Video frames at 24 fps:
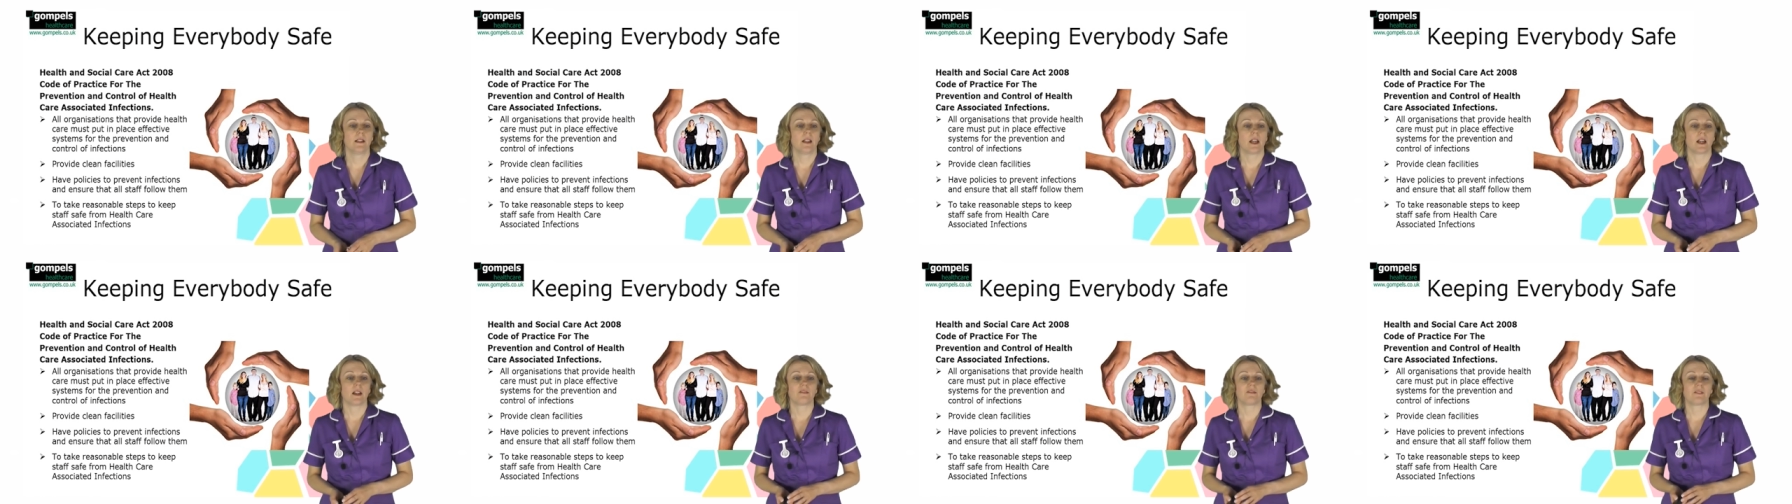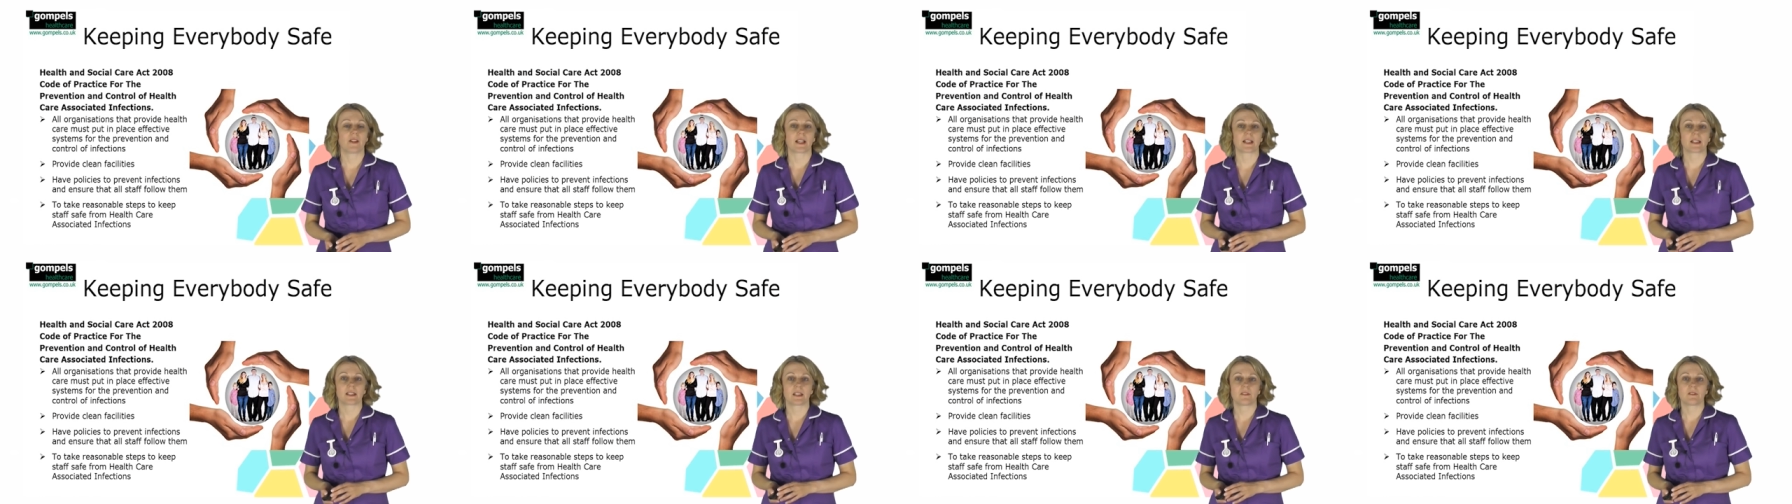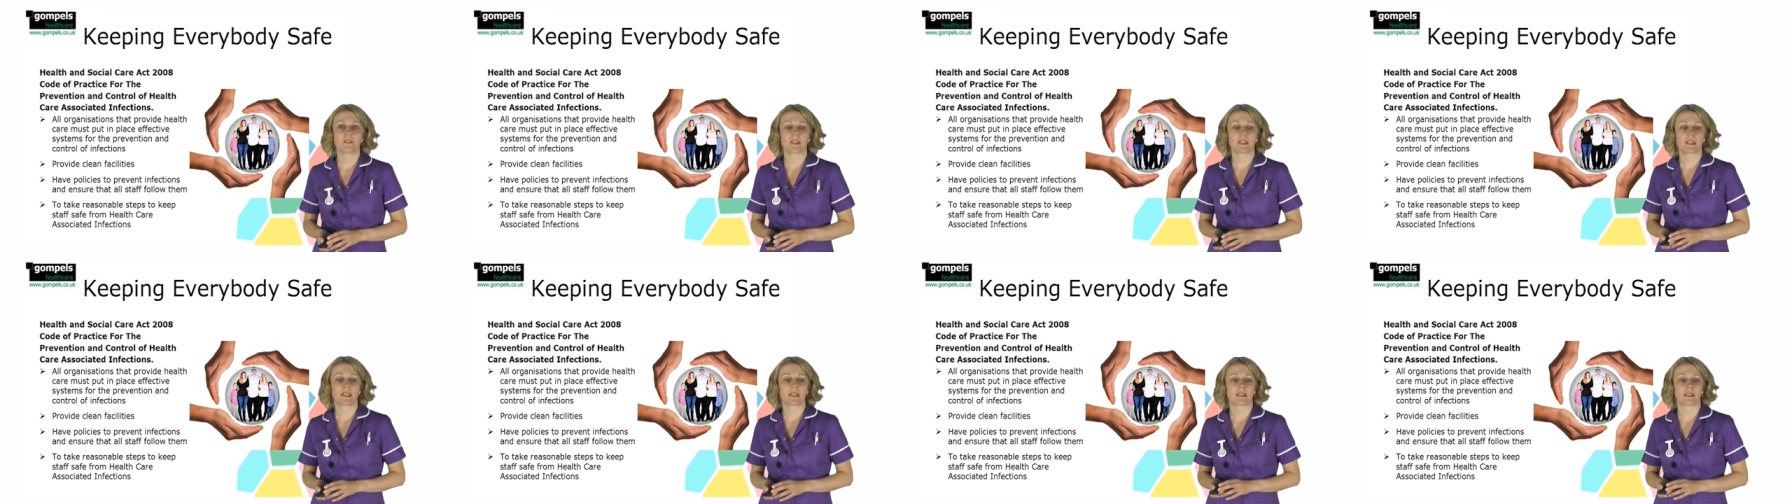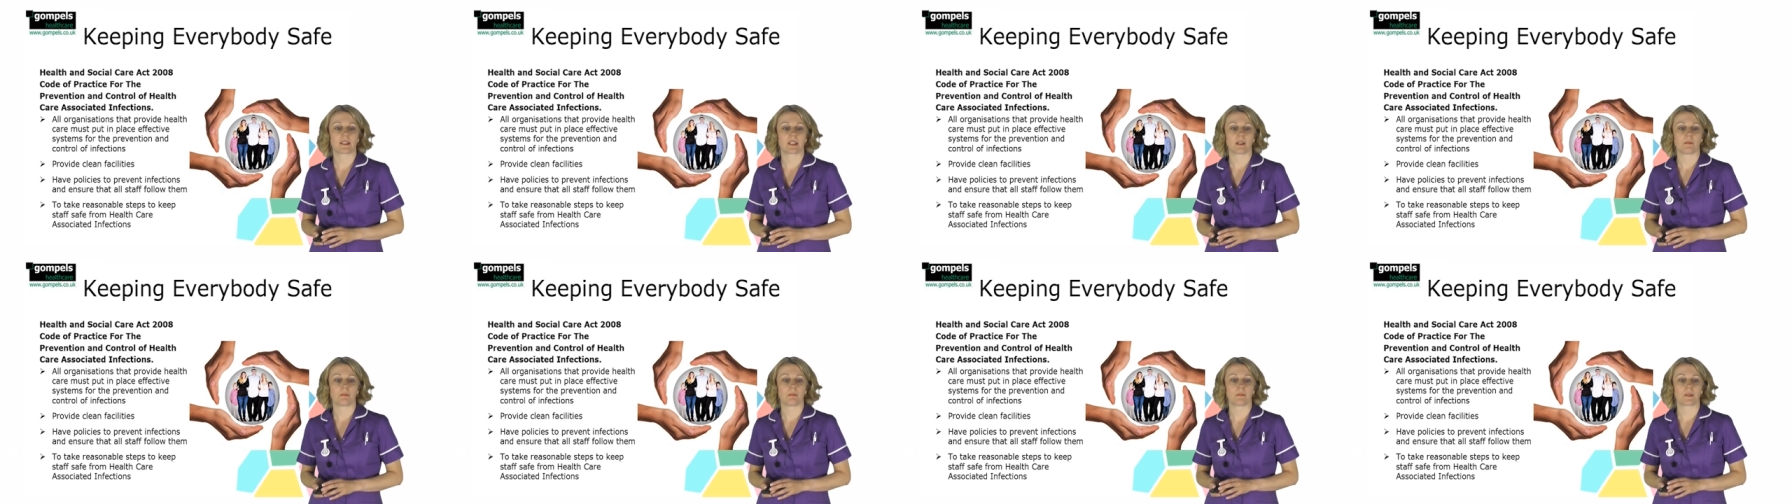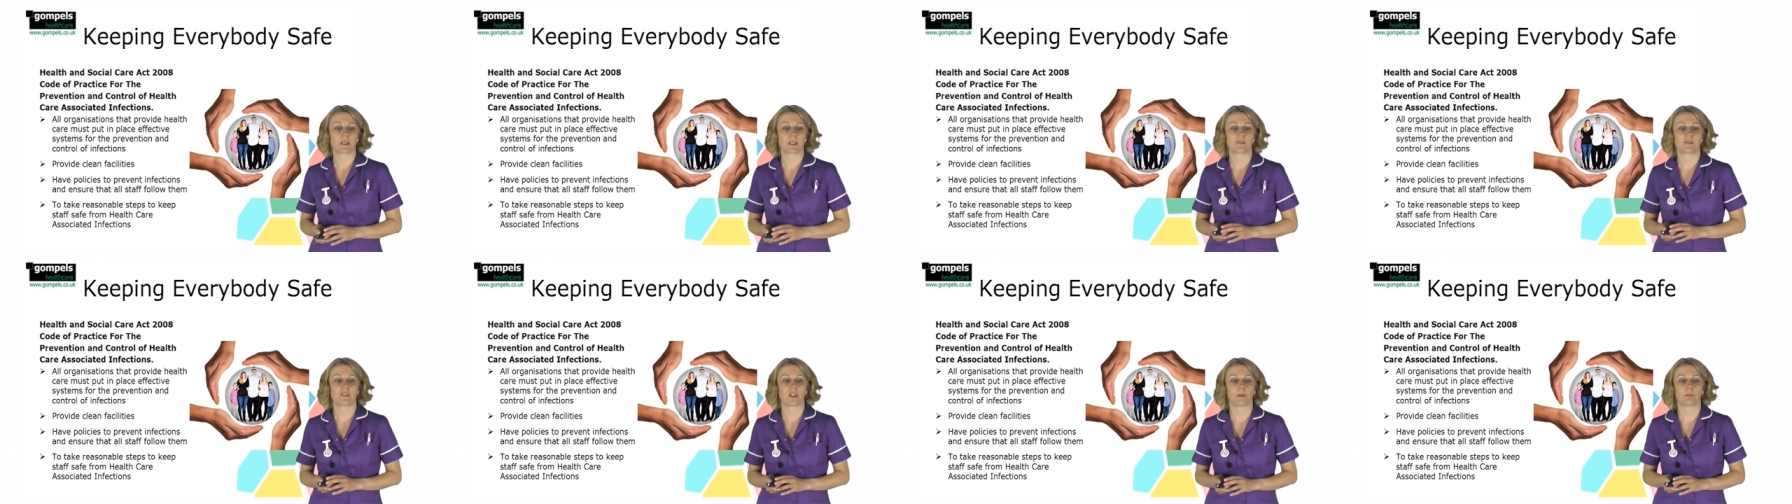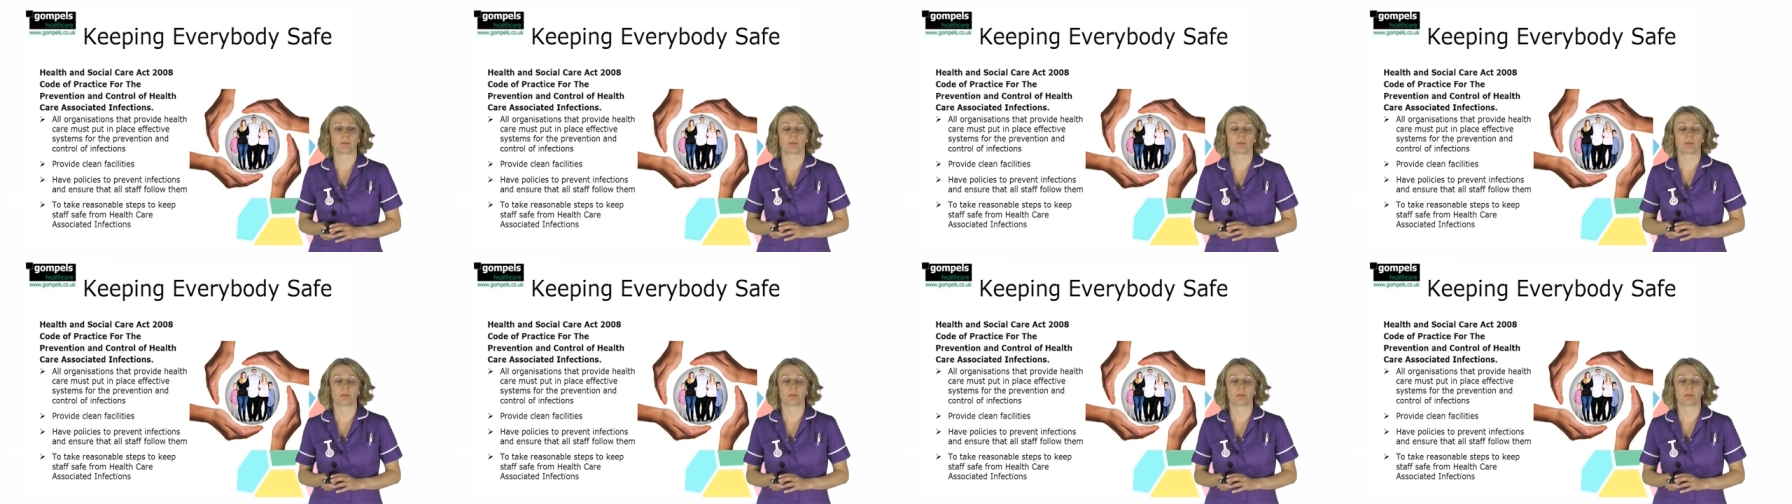effective systems for the